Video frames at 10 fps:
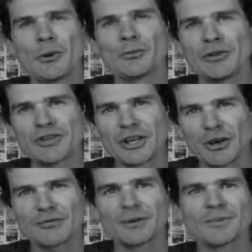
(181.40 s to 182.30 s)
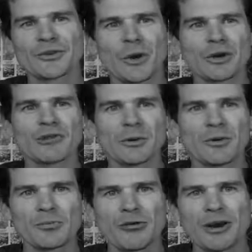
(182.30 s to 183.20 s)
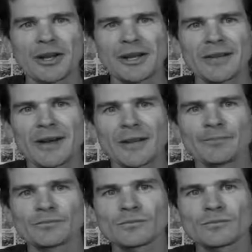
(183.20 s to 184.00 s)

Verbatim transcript: build a bridge, and get over it. So I agree with Brian here that